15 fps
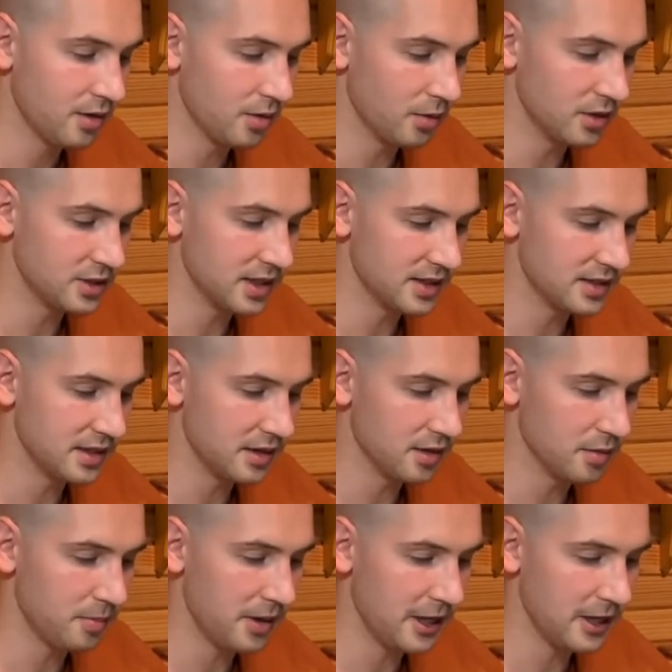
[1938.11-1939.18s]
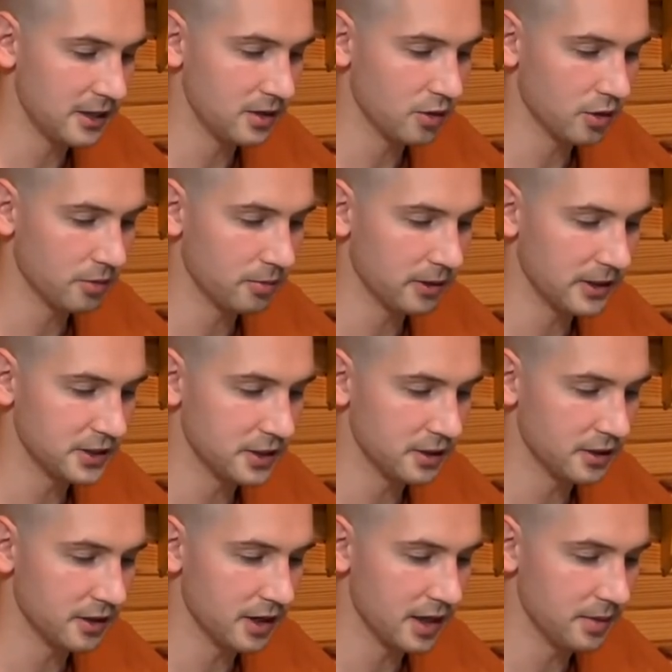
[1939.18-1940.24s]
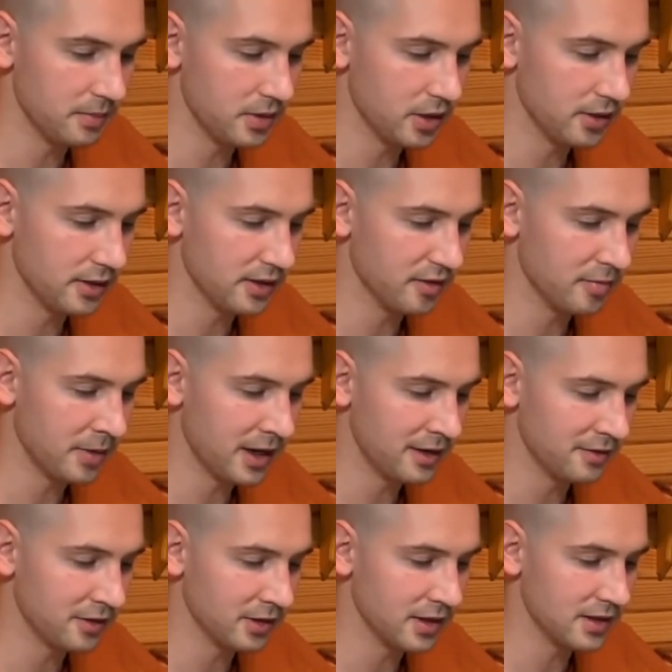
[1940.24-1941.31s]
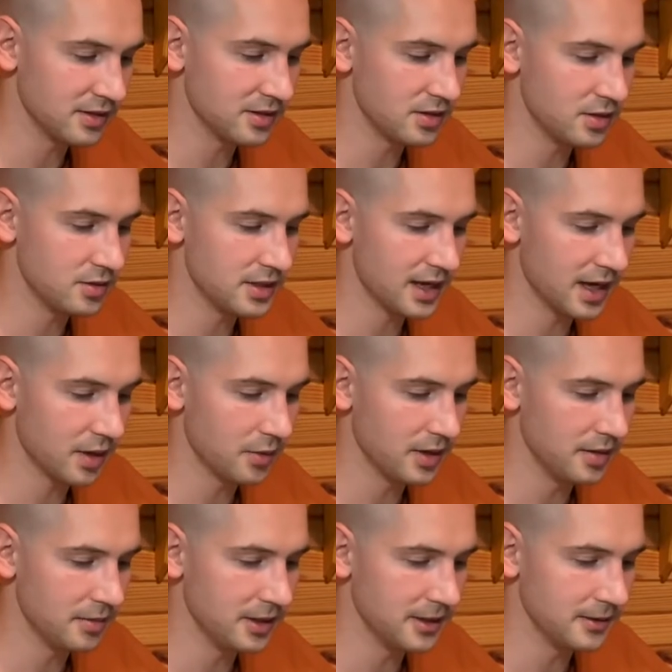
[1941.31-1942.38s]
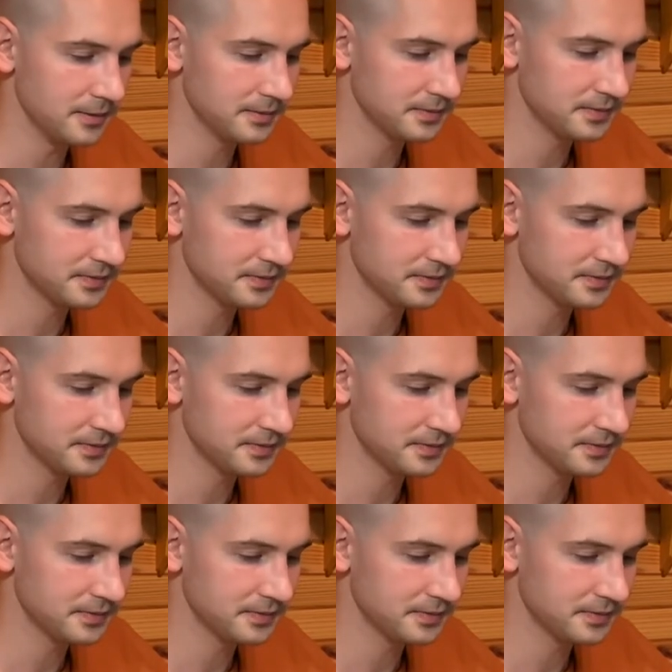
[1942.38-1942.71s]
which has neither pain nor pleasure, and purity of mindfulness due to equanimity.